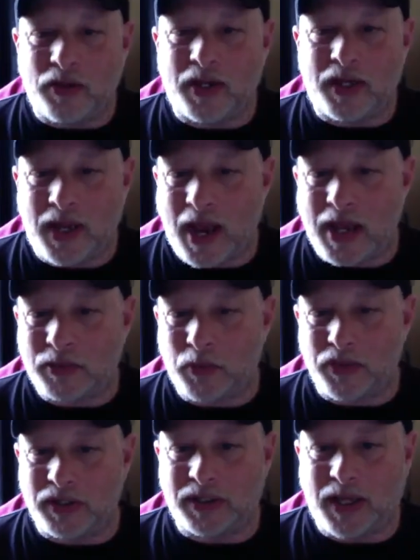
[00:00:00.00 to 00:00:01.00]
that he has
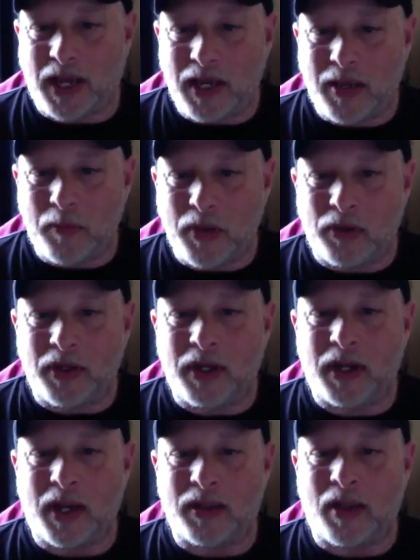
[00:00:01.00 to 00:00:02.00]
with his skating
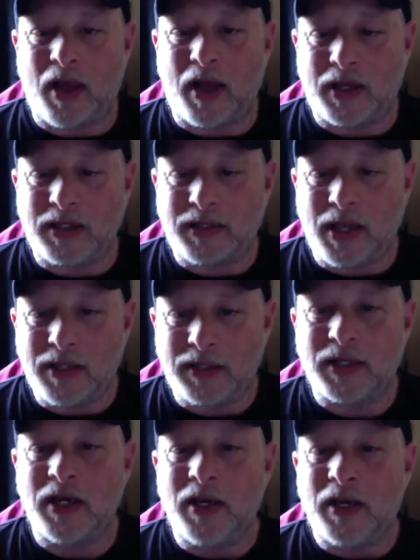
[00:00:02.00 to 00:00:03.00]
ability and the hockey
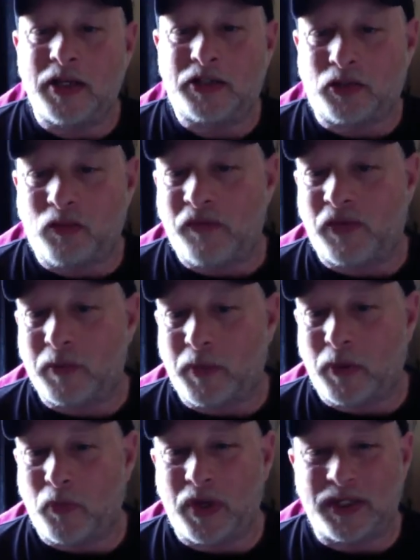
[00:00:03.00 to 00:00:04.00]
sense is terrific.
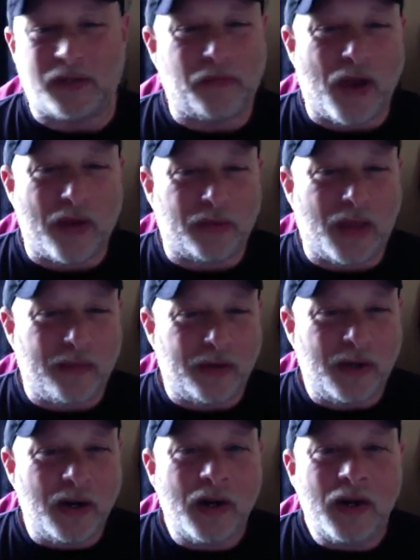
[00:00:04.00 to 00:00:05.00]
But what is he, 5'11"?